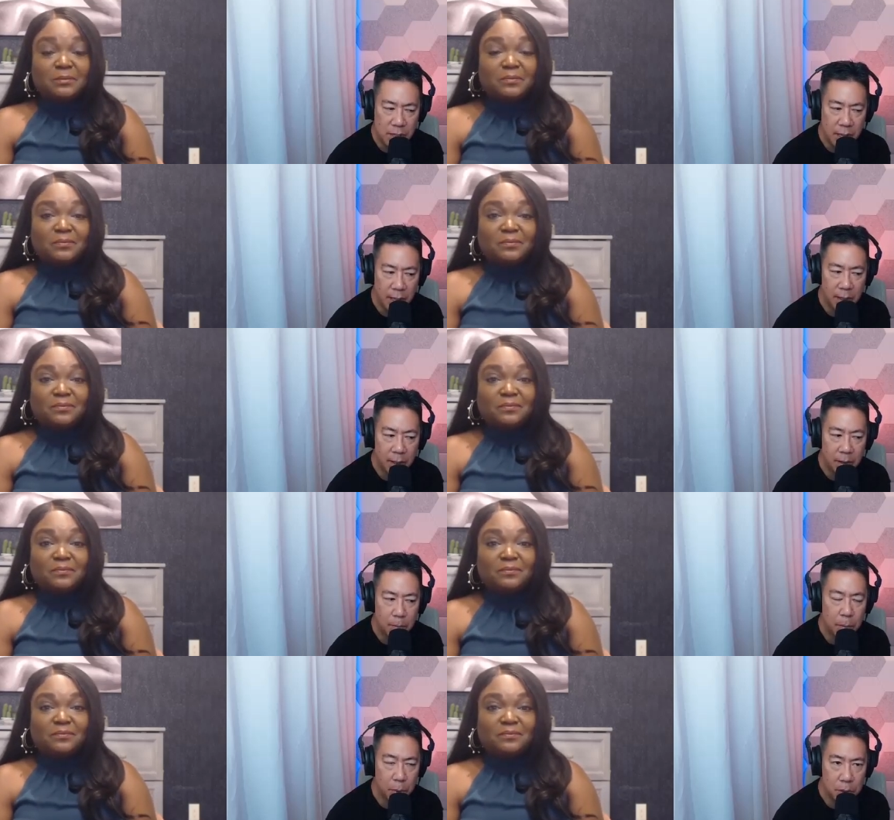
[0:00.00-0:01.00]
Speaker 1: seeing
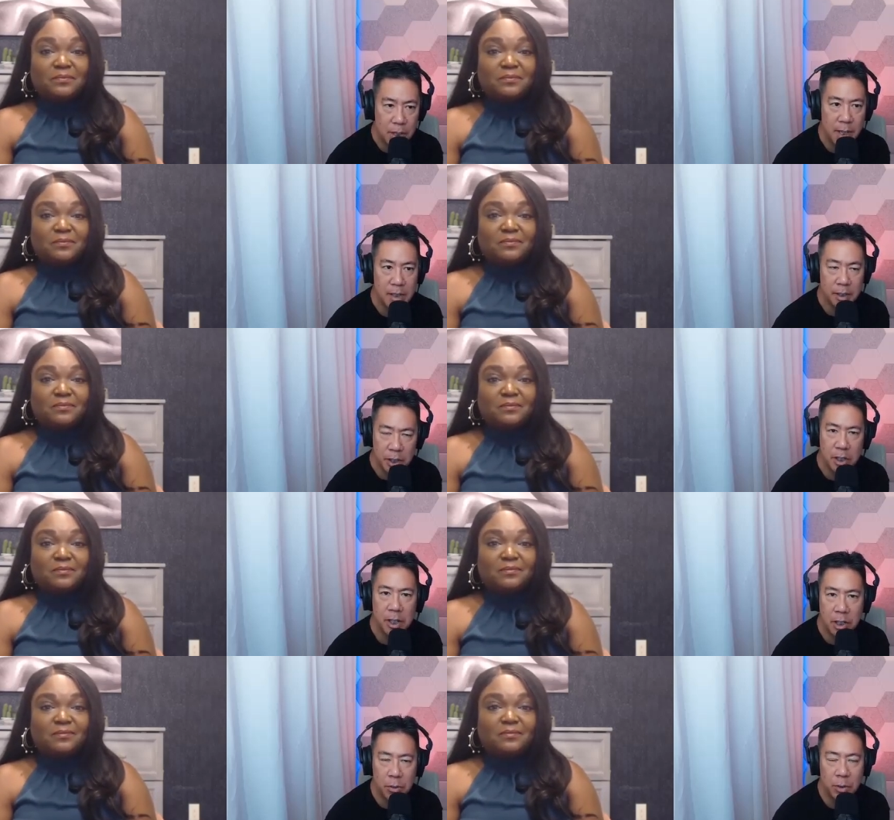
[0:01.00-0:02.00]
both sides
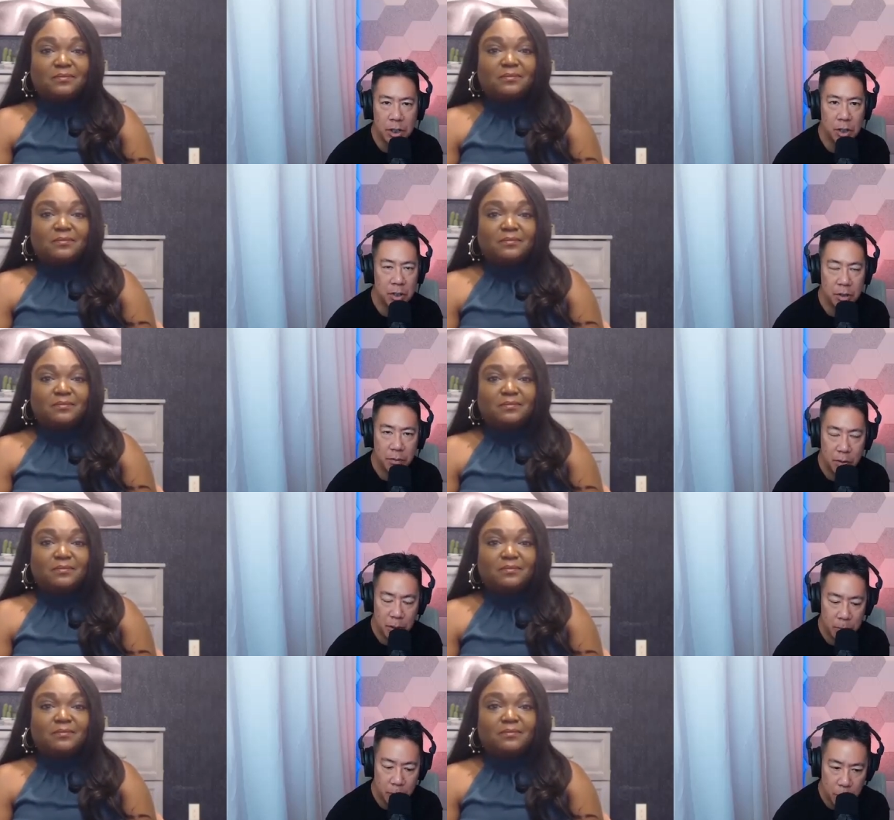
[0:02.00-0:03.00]
listening to each other
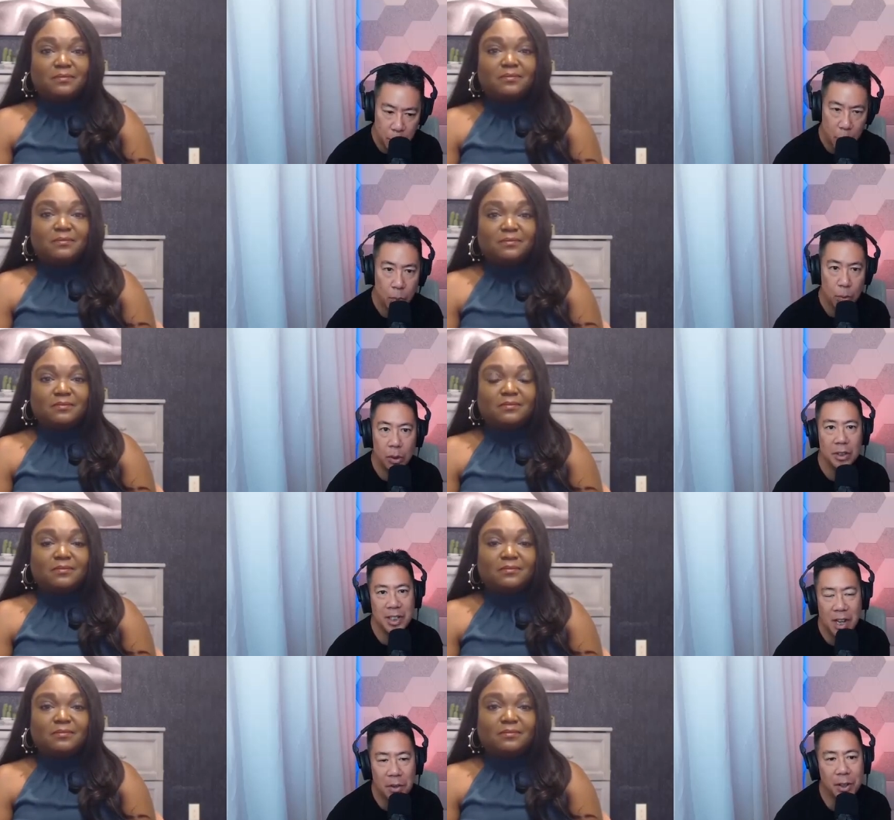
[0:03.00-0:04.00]
from your role
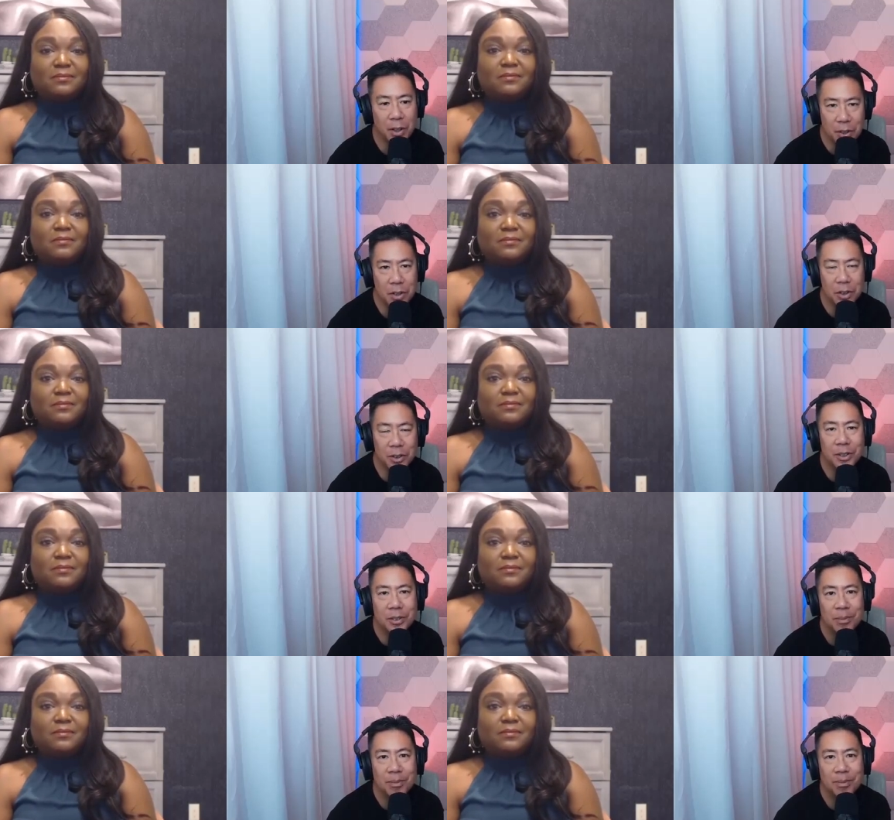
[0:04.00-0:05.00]
as a healthcare
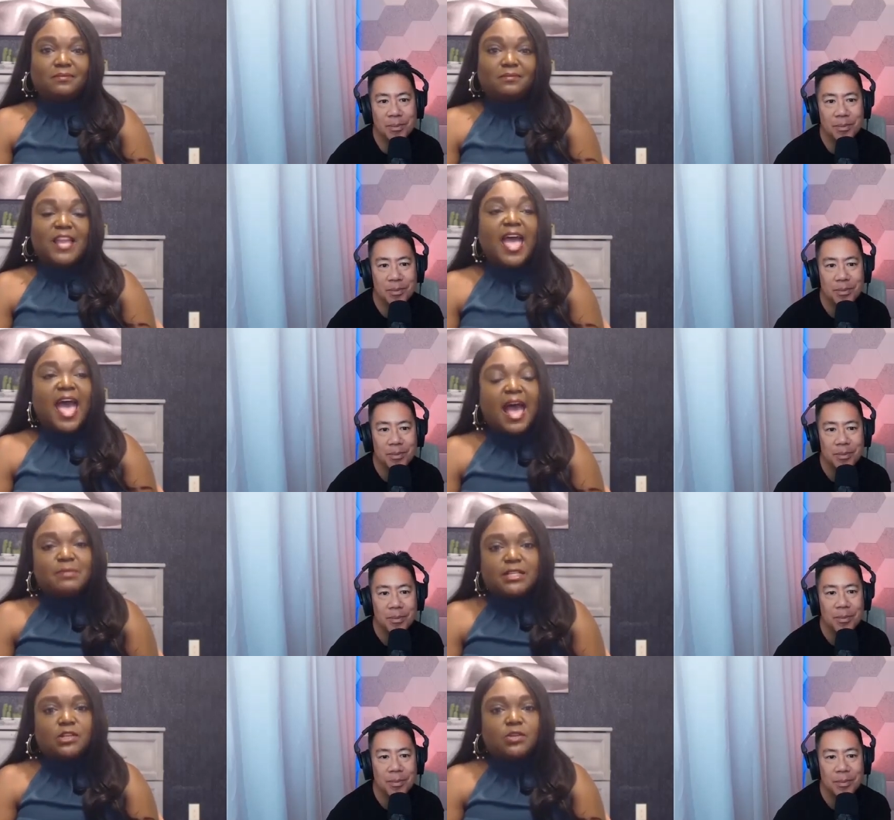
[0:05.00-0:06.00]
consultant?
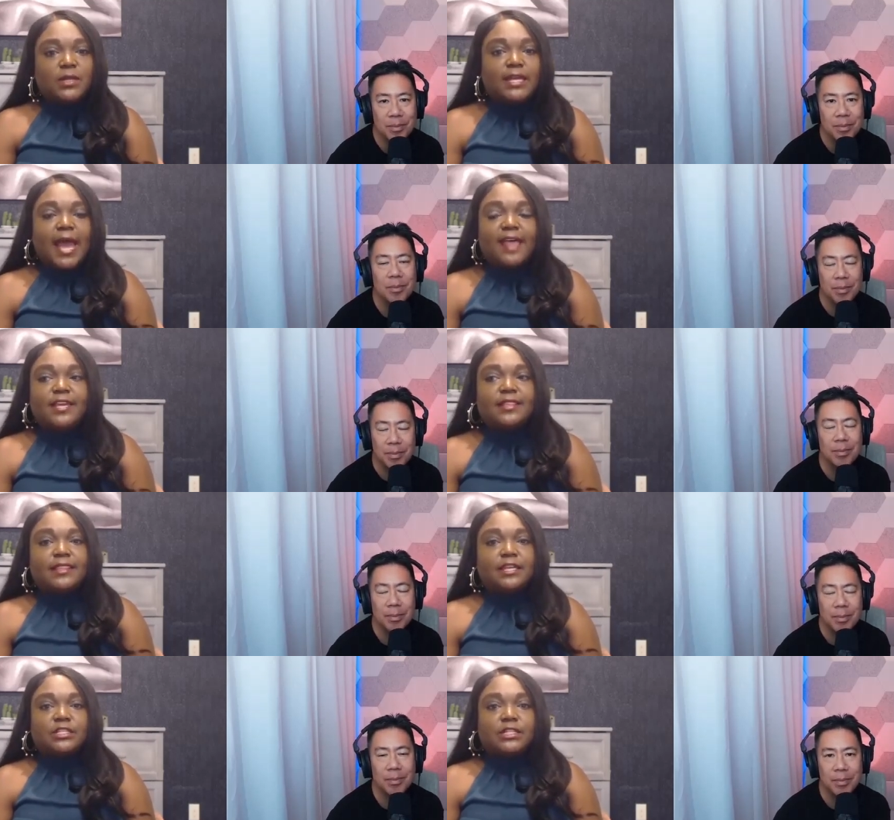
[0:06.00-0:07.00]
Speaker 2: Absolutely. I think
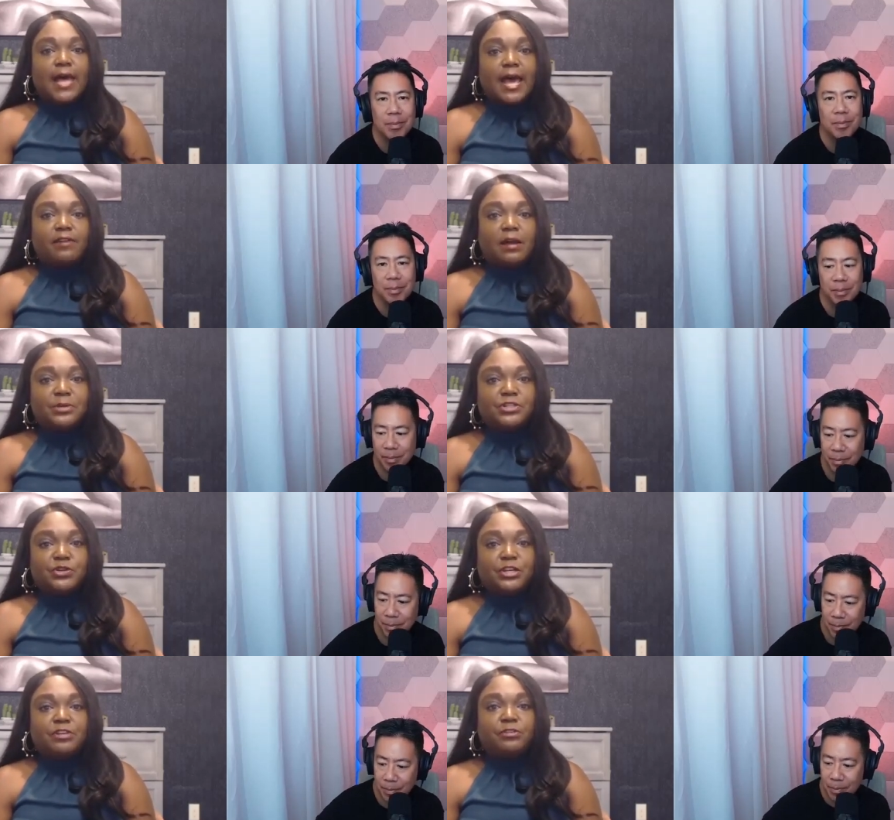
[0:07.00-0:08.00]
that there's a lot of
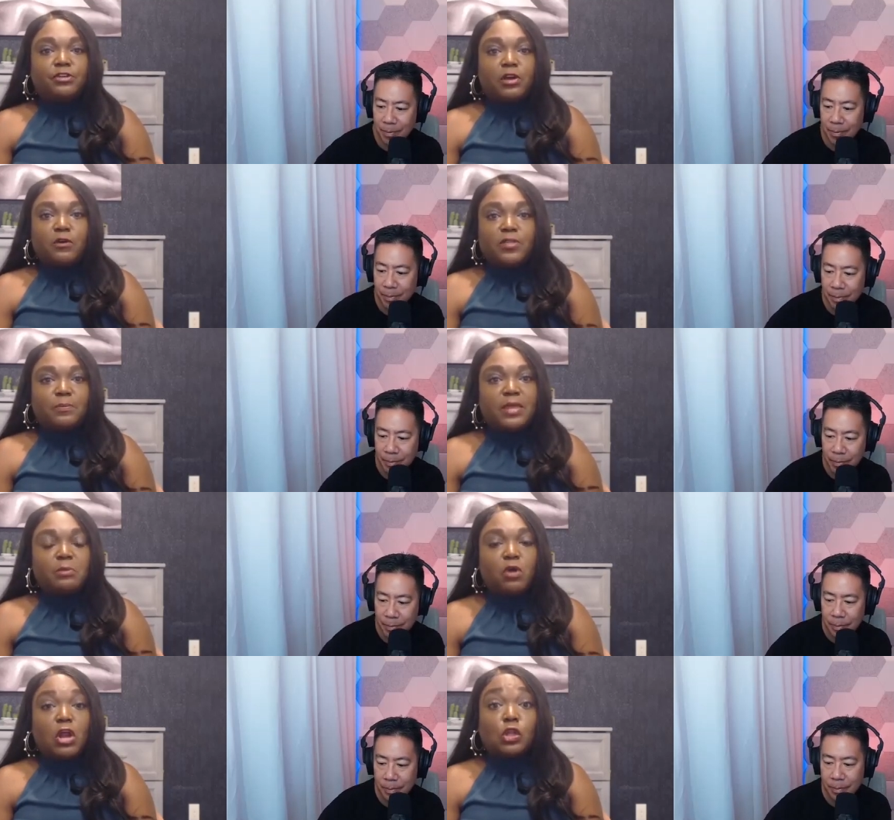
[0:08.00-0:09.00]
opportunity for growth, and
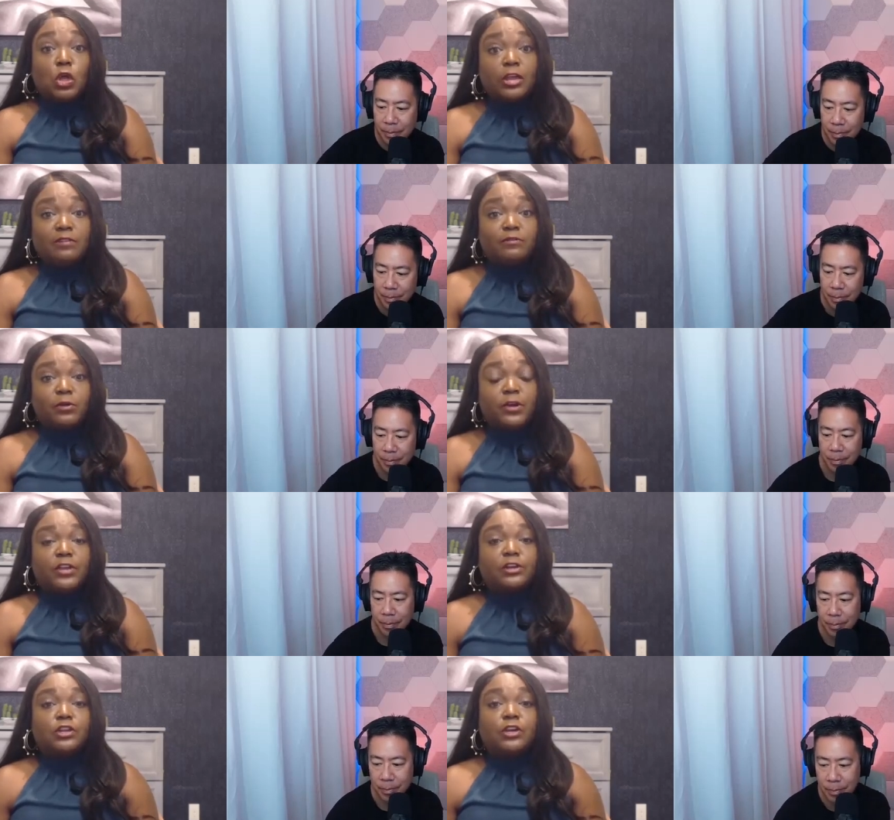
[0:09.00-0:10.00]
people are looking for
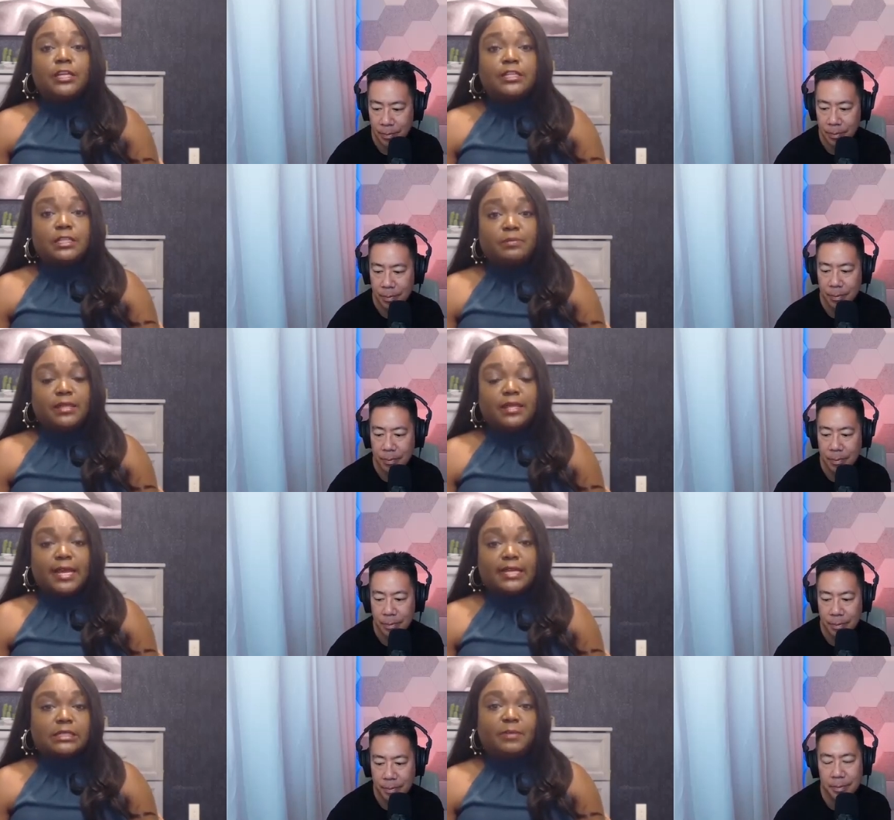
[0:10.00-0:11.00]
it. They're looking to be
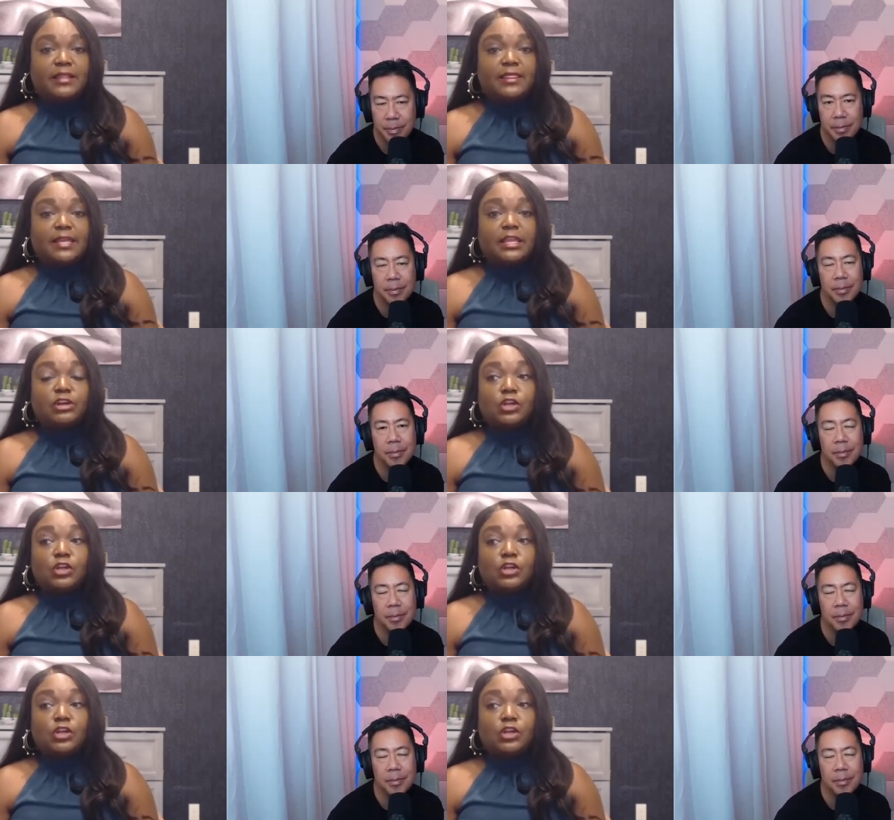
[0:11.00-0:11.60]
the next big thing.